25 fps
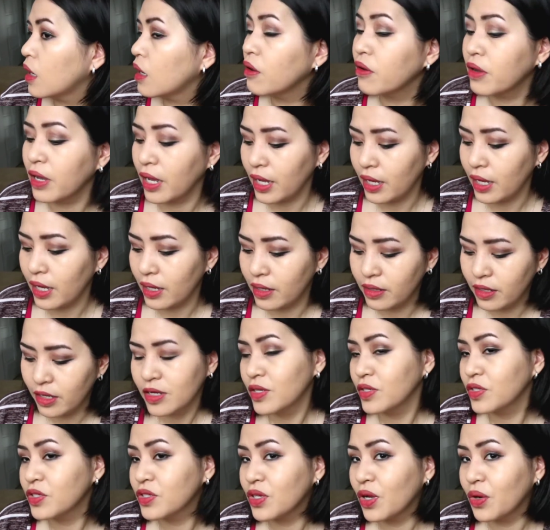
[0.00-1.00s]
Okay,
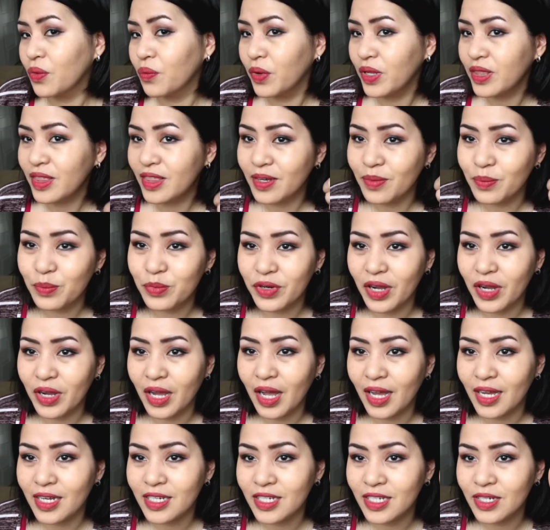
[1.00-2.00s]
so with the
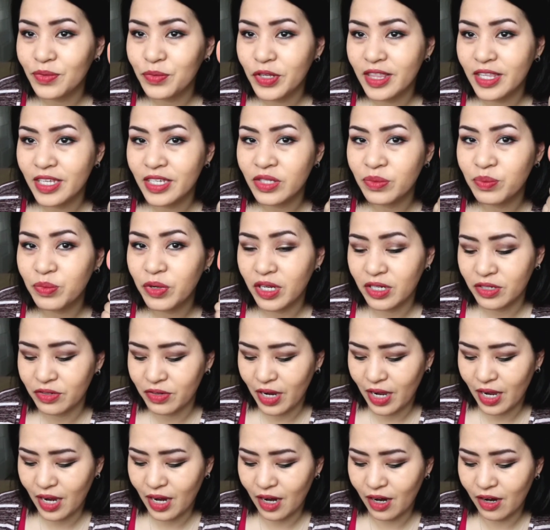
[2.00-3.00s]
brush, with this
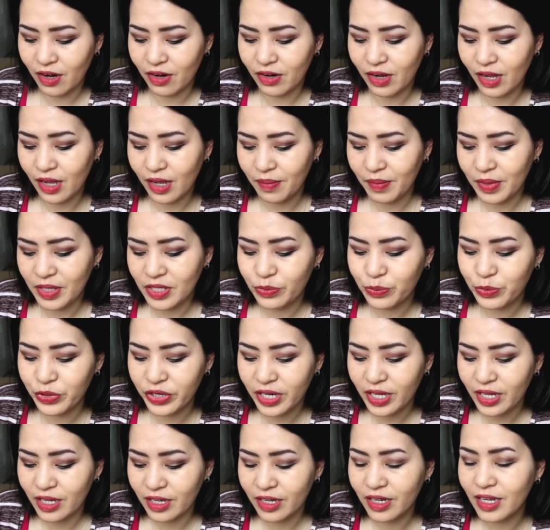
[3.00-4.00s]
brush right here, it's
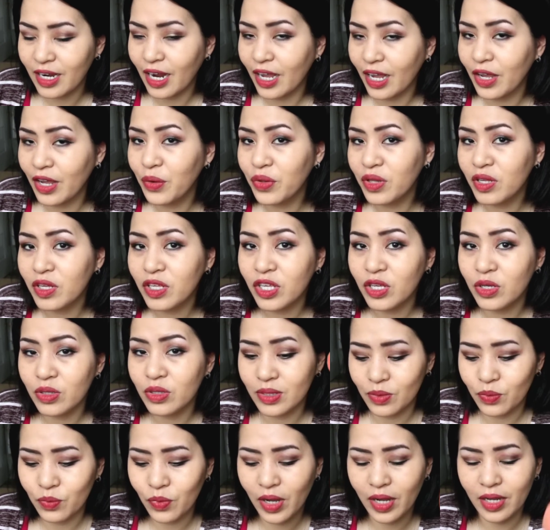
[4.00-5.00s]
pretty good. I only
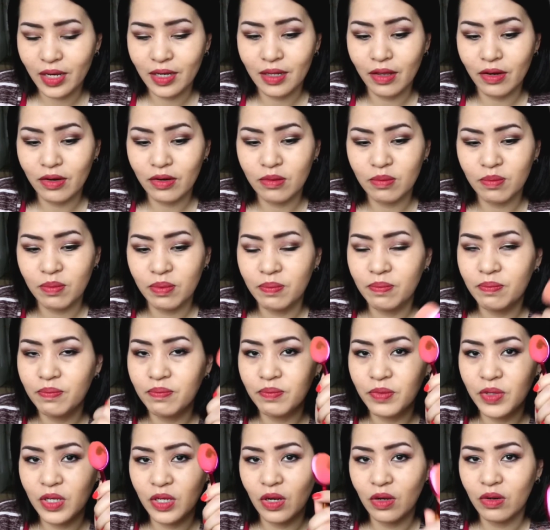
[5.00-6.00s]
used one little,
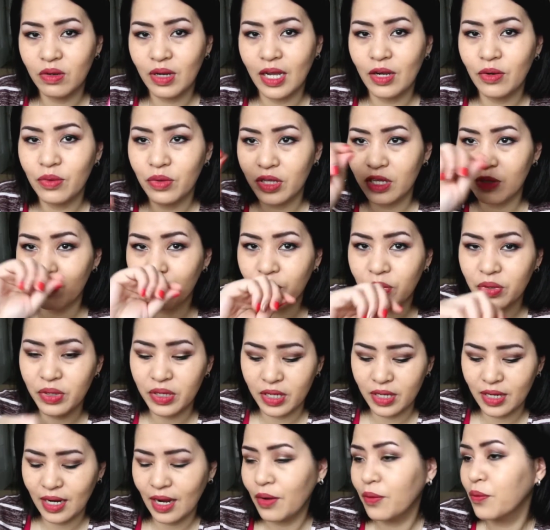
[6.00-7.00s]
you know, I only
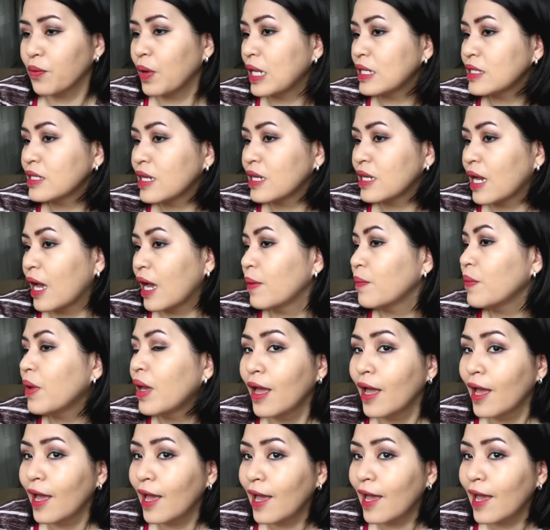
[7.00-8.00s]
poured it out one time,
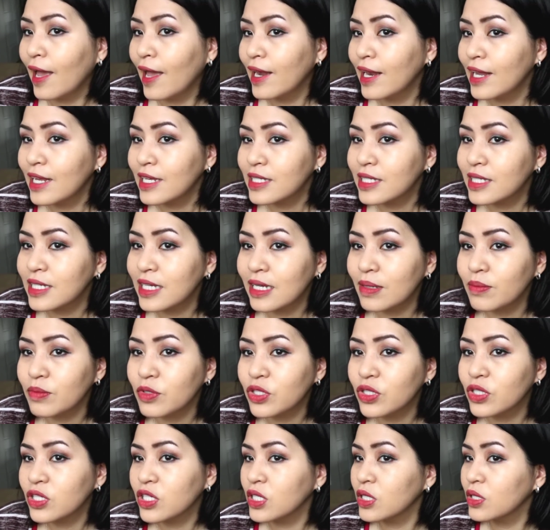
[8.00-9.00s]
and it
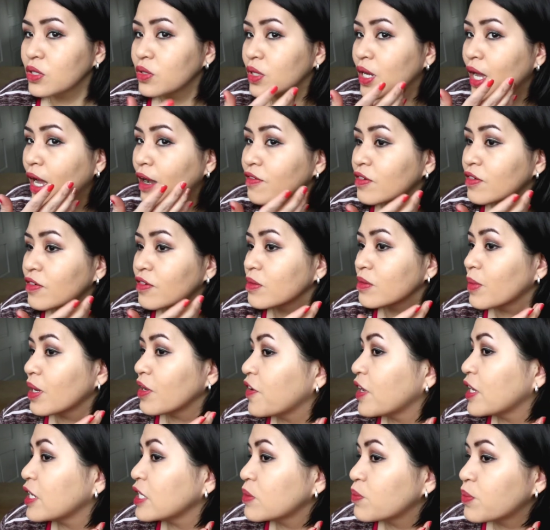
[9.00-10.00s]
seems to cover my
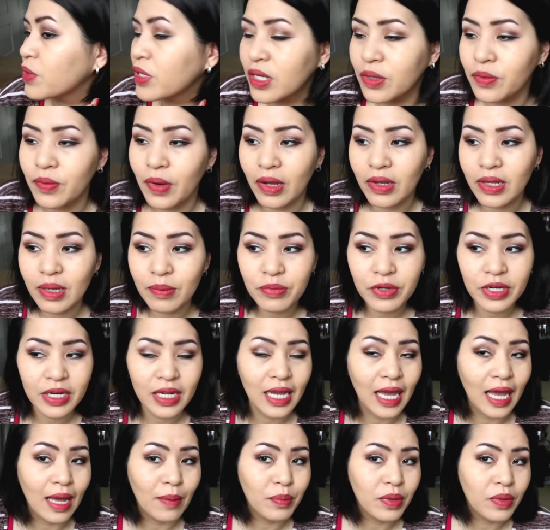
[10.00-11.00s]
face pretty well. I'm
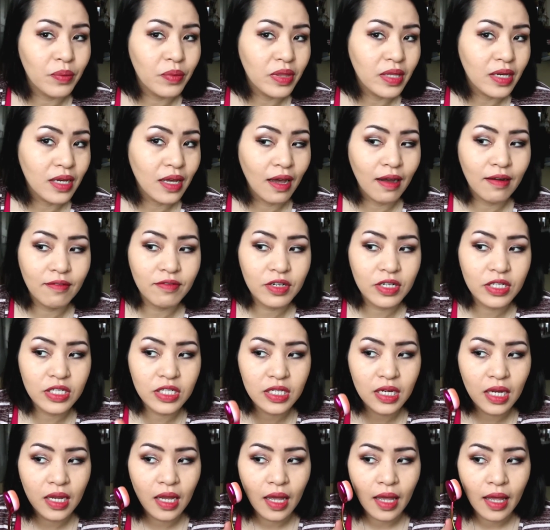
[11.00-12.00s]
pretty happy with the
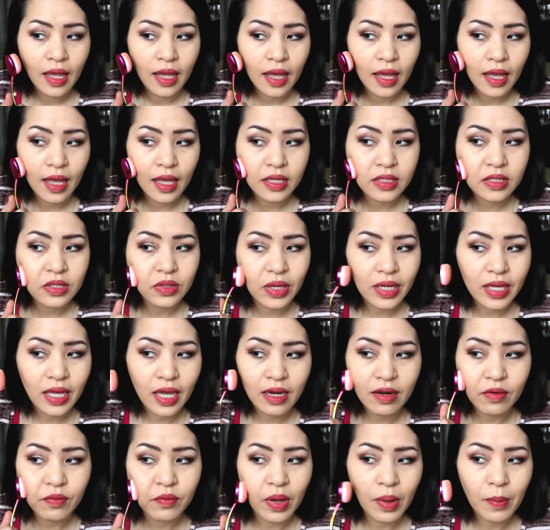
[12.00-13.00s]
coverage, and so I
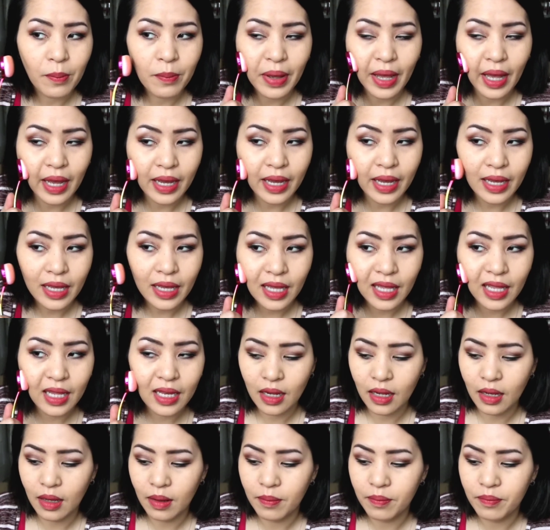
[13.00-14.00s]
kind of went back
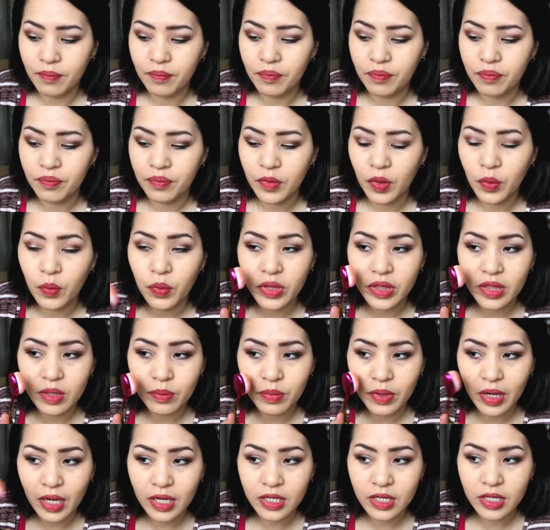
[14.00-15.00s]
in with
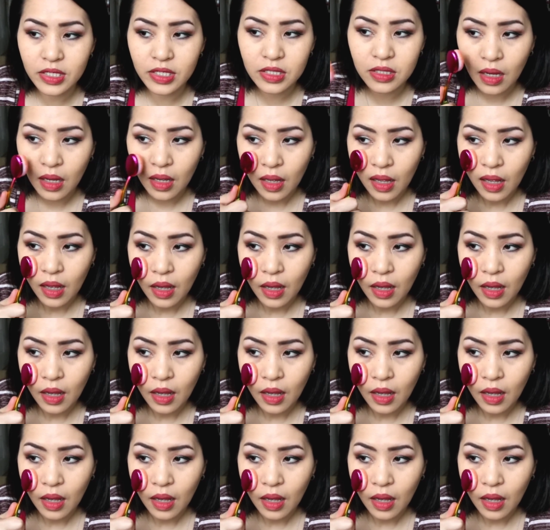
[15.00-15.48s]
the brush